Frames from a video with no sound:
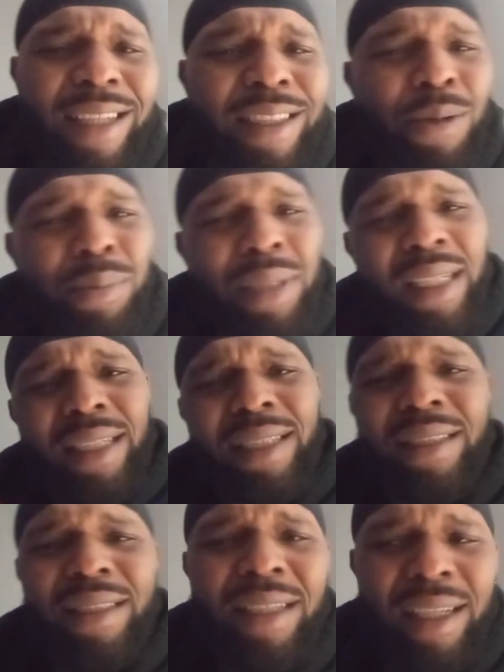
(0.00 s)
That don't
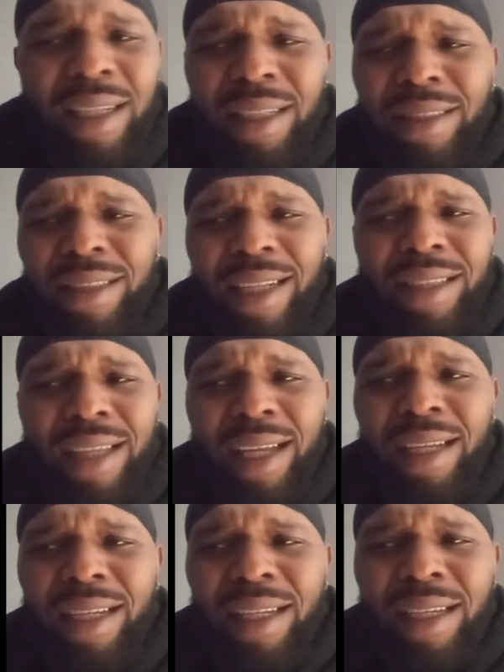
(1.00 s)
mean that
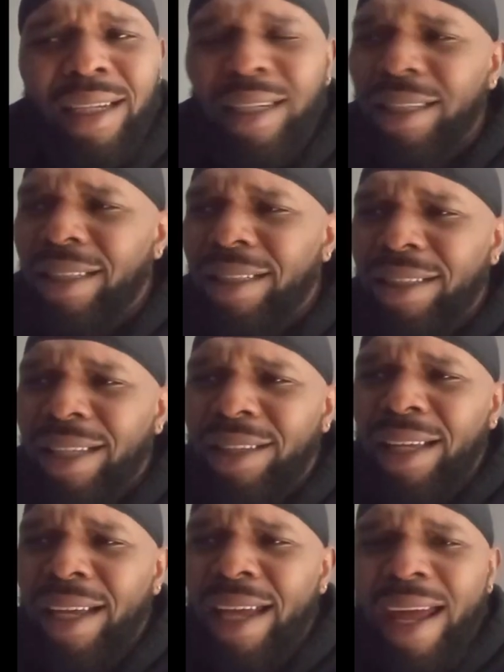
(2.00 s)
they
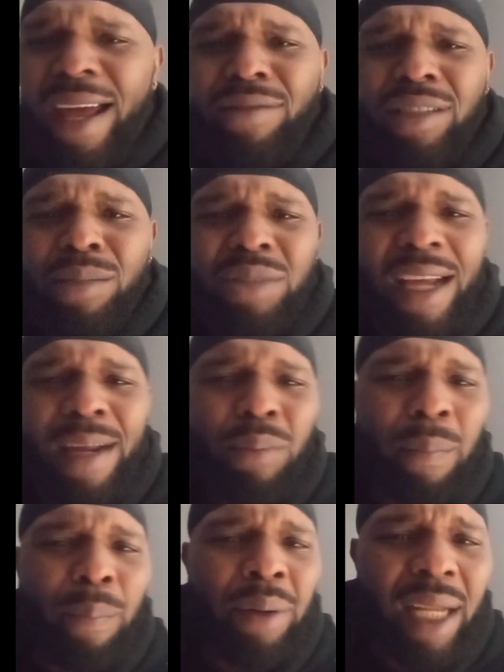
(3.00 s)
that they have some type
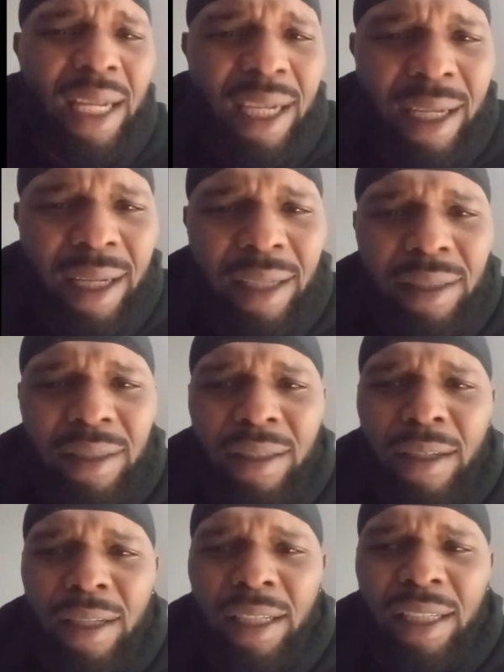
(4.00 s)
of plan.
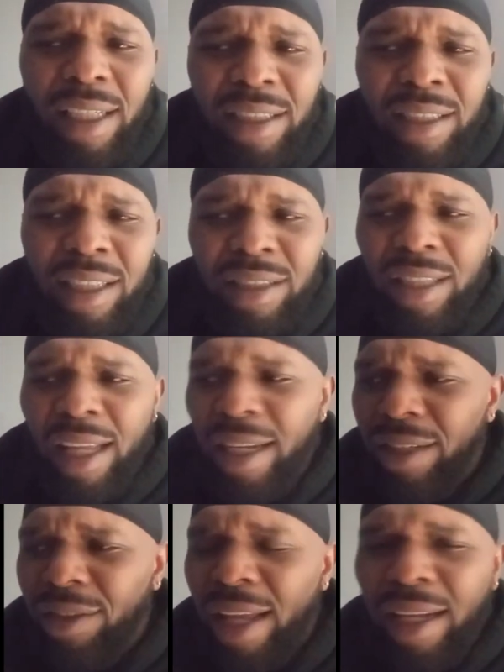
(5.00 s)
It's just
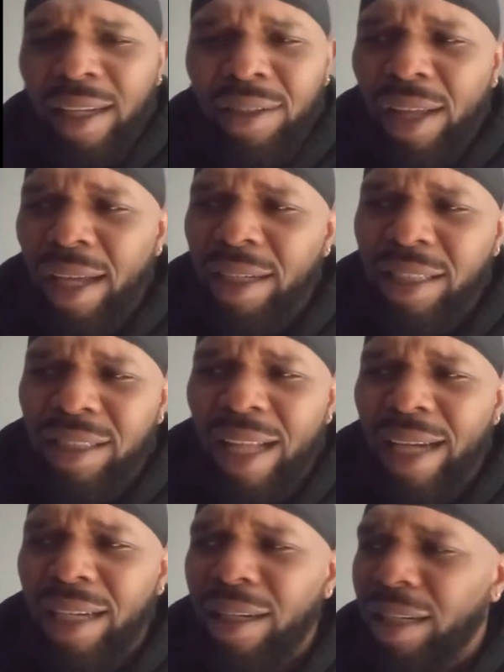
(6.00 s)
they they they. It's
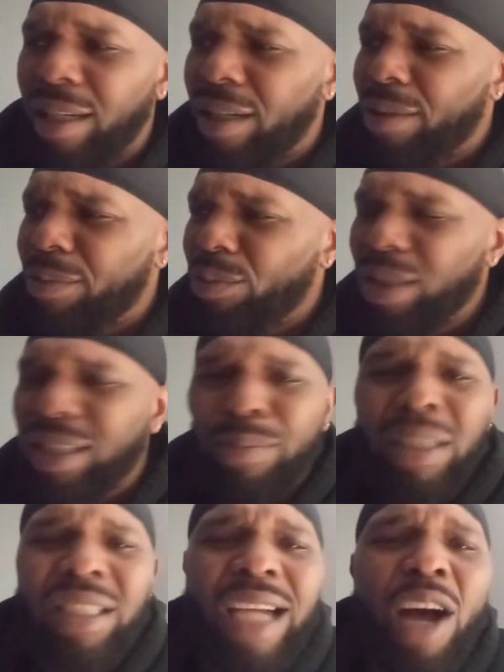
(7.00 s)
like a uh, it's
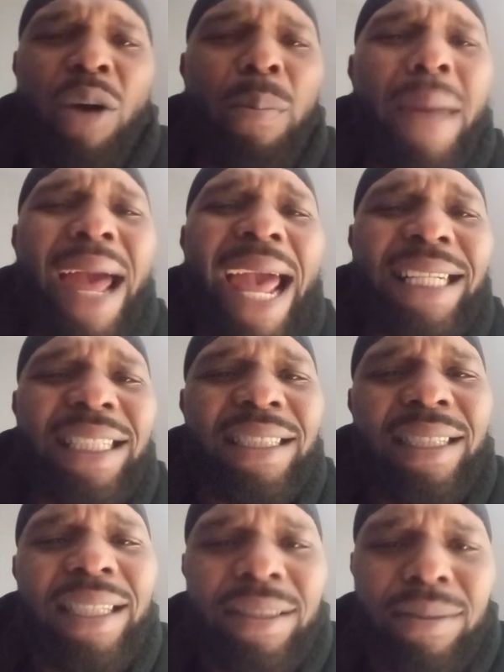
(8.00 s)
it's called
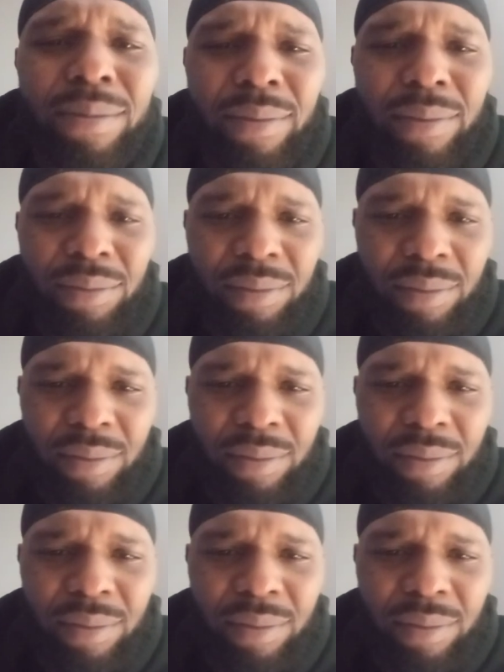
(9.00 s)
magnetism.